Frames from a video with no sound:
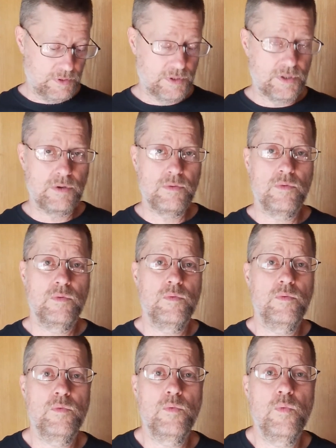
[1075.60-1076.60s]
So
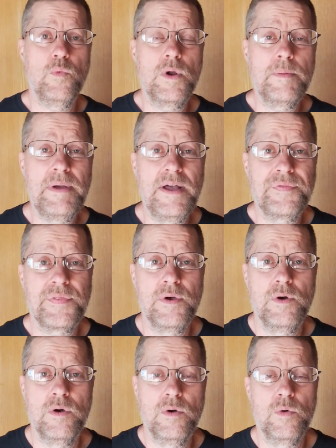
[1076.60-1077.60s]
what about
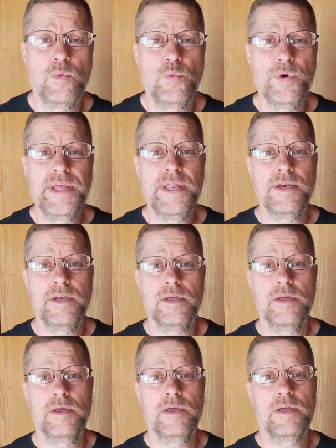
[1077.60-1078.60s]
the wind
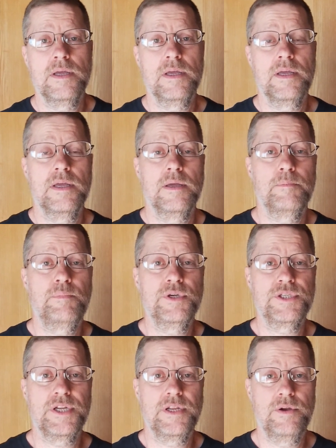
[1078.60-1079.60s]

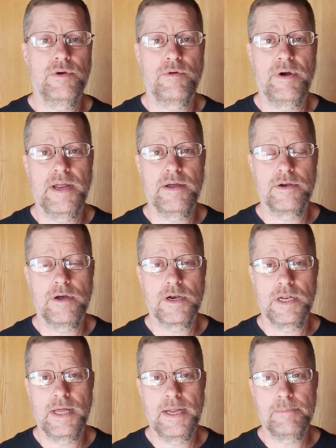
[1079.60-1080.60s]
pushing you around on
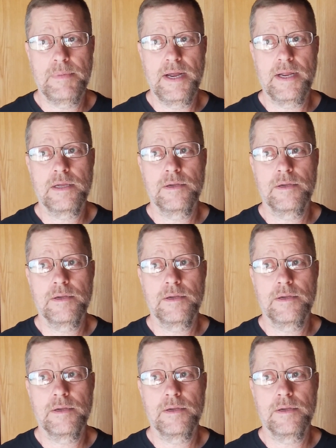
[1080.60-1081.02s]
a light bike?